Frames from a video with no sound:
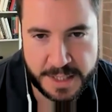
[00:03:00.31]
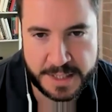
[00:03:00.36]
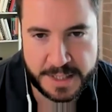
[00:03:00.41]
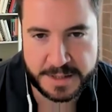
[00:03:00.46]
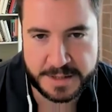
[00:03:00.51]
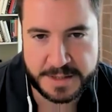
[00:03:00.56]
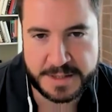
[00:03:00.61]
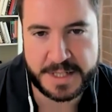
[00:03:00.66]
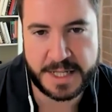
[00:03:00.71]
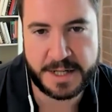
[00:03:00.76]

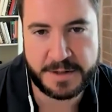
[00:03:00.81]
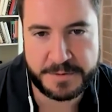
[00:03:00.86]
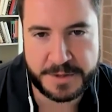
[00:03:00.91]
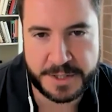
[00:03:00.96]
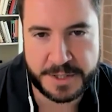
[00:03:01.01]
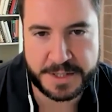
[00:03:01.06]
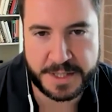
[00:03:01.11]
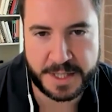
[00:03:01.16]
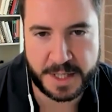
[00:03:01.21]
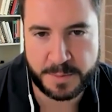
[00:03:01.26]
and instead
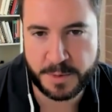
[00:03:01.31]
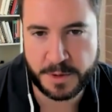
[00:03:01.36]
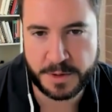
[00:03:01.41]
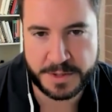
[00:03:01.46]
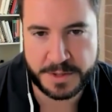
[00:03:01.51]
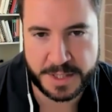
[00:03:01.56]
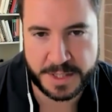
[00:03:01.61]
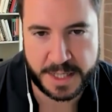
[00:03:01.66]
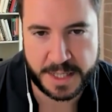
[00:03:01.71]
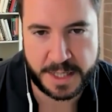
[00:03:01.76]
of just the
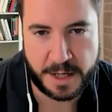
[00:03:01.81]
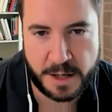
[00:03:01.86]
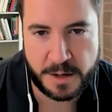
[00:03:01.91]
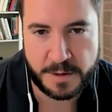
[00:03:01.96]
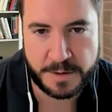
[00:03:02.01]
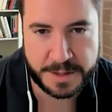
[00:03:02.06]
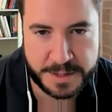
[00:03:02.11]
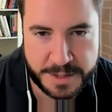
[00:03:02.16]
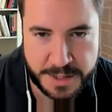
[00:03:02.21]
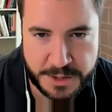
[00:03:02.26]
approach that like
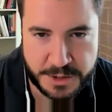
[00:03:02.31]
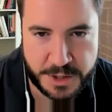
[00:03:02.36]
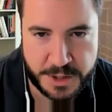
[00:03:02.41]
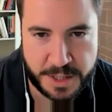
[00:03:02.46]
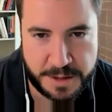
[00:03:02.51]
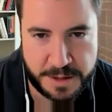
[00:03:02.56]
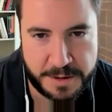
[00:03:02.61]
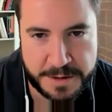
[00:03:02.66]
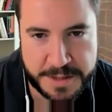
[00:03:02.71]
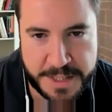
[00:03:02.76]
oh let's just
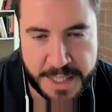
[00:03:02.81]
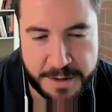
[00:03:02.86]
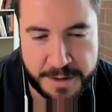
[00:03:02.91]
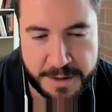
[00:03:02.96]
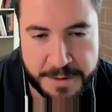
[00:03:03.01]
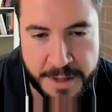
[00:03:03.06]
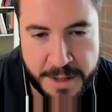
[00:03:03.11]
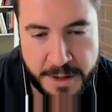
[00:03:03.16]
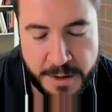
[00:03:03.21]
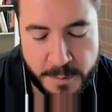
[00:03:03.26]
shut it all
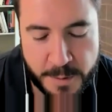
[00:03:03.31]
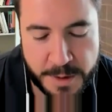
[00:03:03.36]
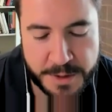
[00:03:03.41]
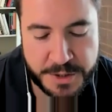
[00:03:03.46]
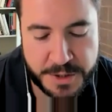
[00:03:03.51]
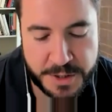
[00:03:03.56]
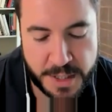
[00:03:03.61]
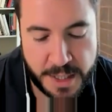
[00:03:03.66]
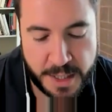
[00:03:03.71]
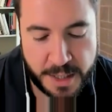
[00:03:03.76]
down,
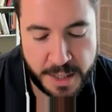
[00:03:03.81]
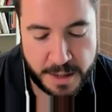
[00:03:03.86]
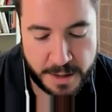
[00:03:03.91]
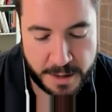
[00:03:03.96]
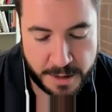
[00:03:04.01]
which